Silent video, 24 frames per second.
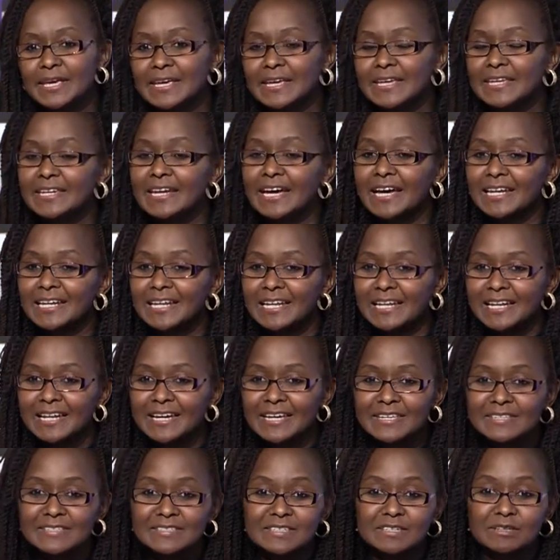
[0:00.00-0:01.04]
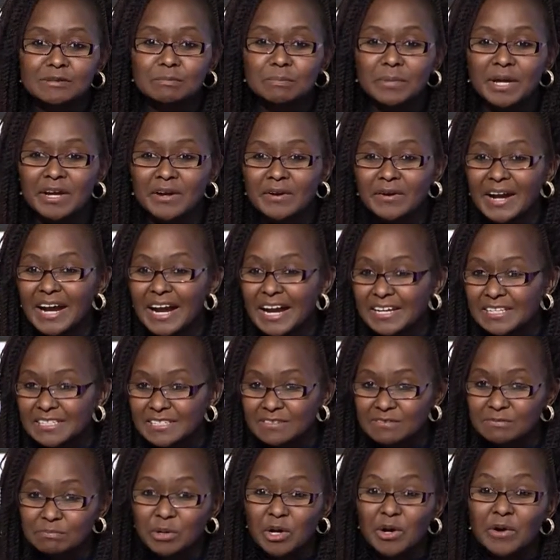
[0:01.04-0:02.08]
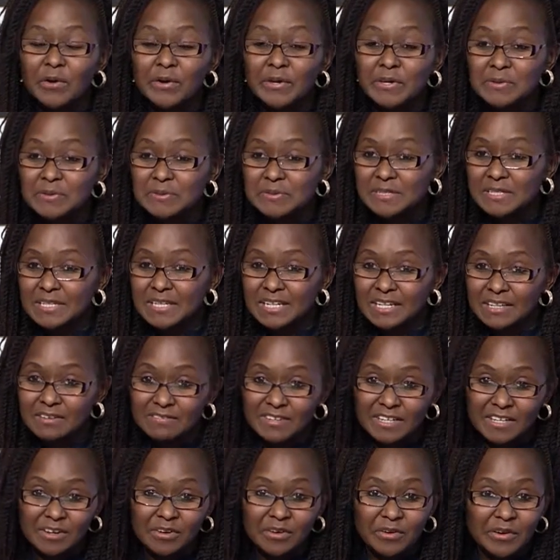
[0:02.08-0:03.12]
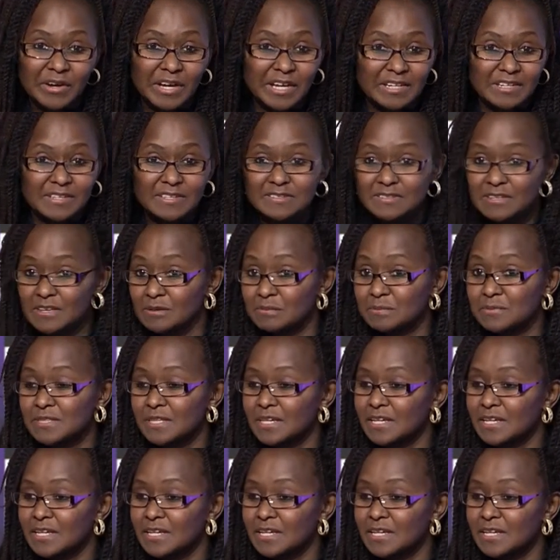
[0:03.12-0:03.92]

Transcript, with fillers: in analyzing bioactive molecules in living organisms.